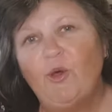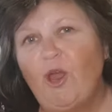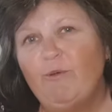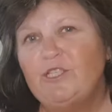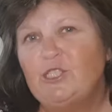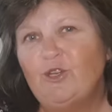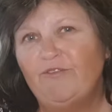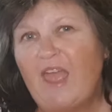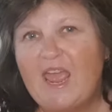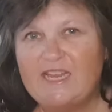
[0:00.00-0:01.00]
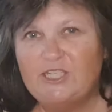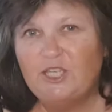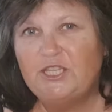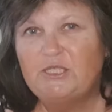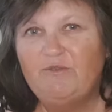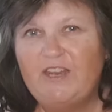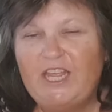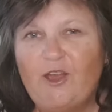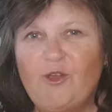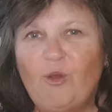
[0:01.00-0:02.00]
I would sort of end this
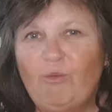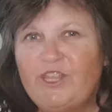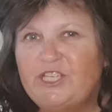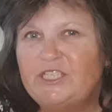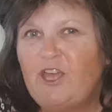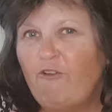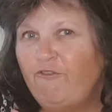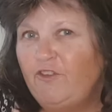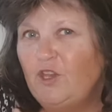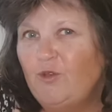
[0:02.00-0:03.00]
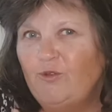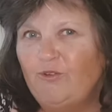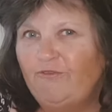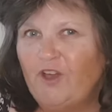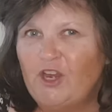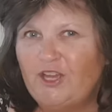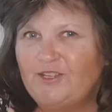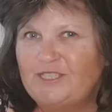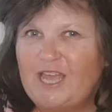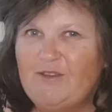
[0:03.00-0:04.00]
video with just a few
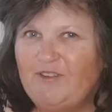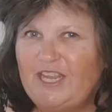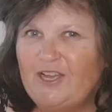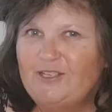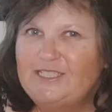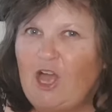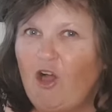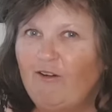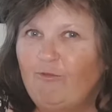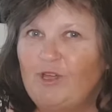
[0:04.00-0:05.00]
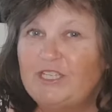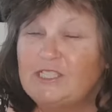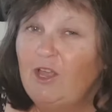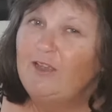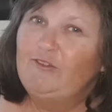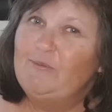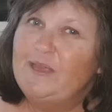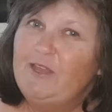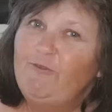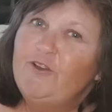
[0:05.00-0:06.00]
photos and videos of what it's like for
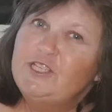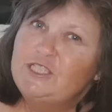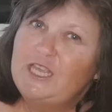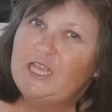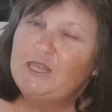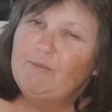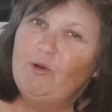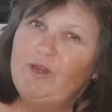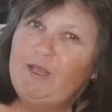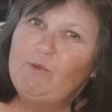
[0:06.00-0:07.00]
me first thing in the morning.